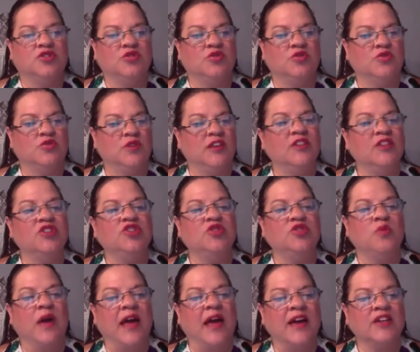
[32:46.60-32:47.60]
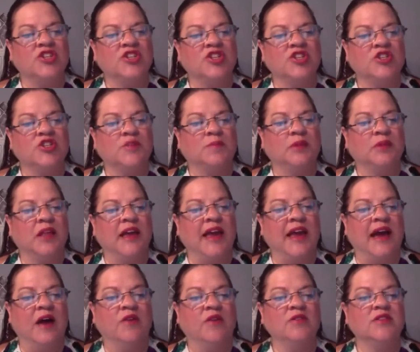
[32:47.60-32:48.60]
into action to play
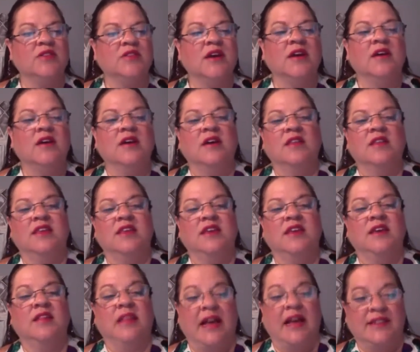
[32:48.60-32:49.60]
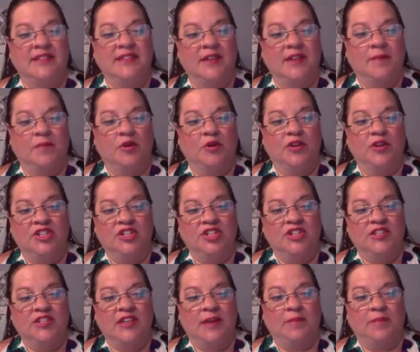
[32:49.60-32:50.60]
out the Last Supper. Each
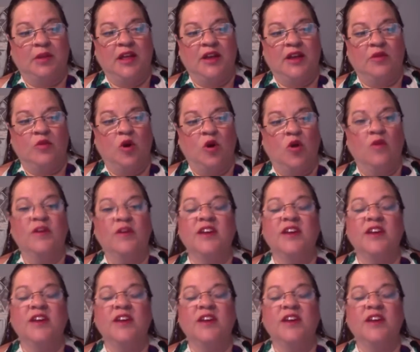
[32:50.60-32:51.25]
disciple had a role.